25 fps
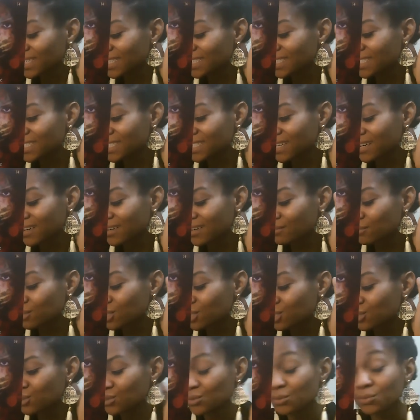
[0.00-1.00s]
it's time
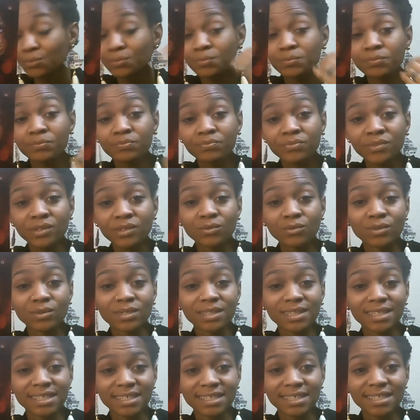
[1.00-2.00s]
to
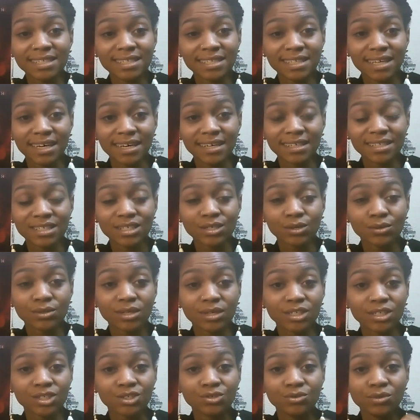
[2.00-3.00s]
release that so
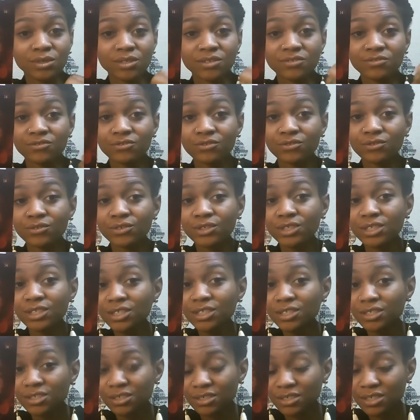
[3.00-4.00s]
that you can free
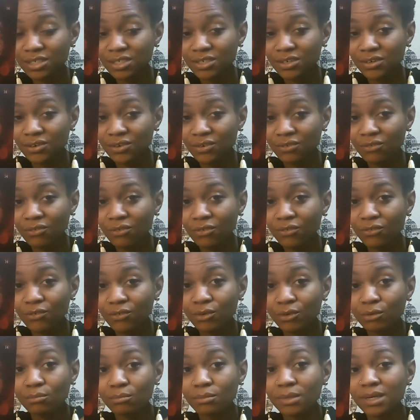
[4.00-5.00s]
yourself
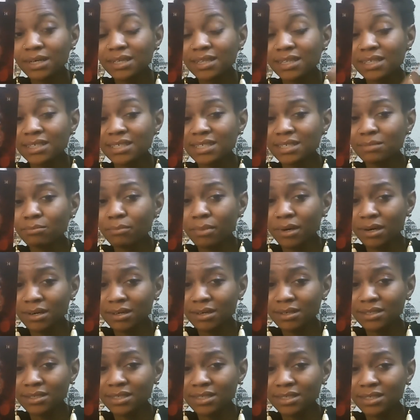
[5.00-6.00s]
from this
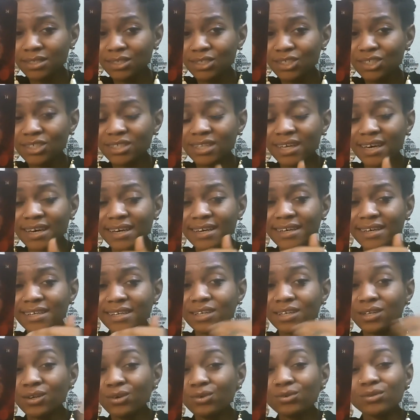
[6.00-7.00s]
bondage that
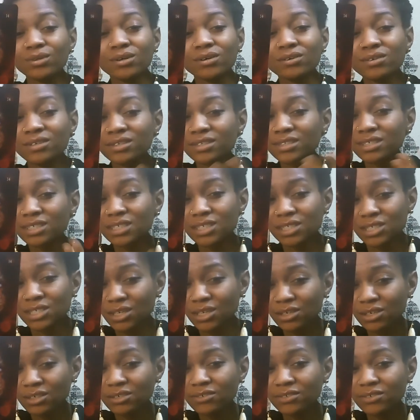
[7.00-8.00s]
no longer is
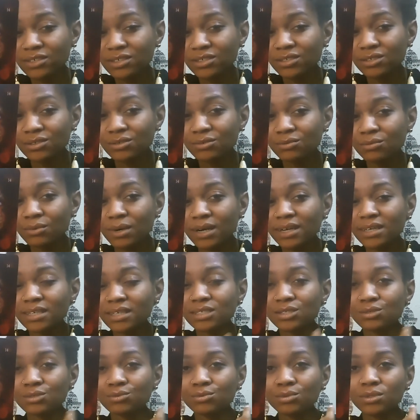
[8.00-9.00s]
serving you, right?
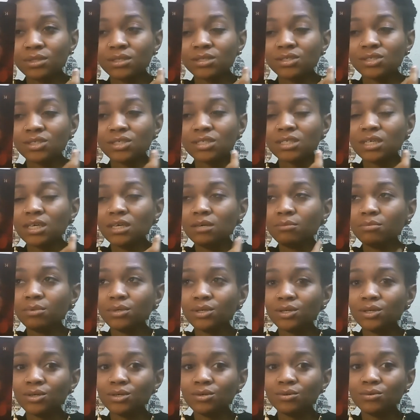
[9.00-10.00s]
It's really just
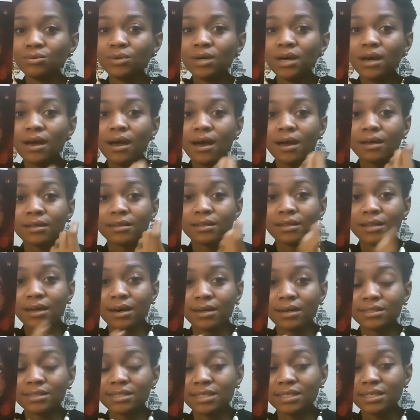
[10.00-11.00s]
keeping you
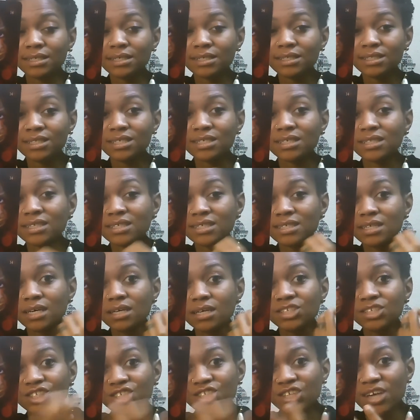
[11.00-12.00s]
locked into this
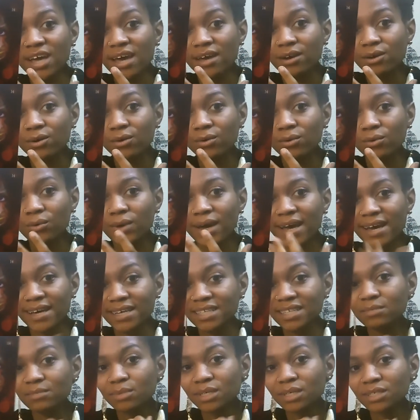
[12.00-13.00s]
shadow
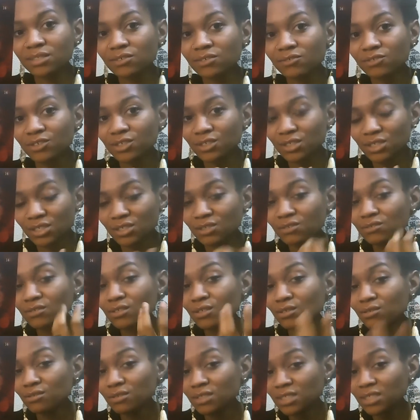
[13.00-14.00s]
aspect of yourself.
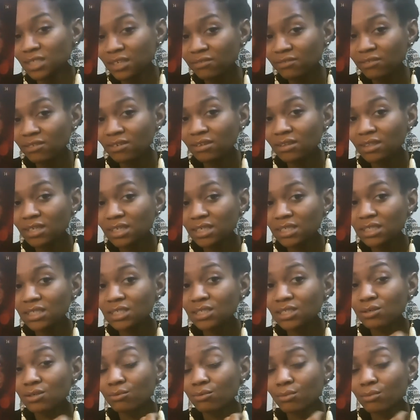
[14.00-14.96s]
So you definitely need to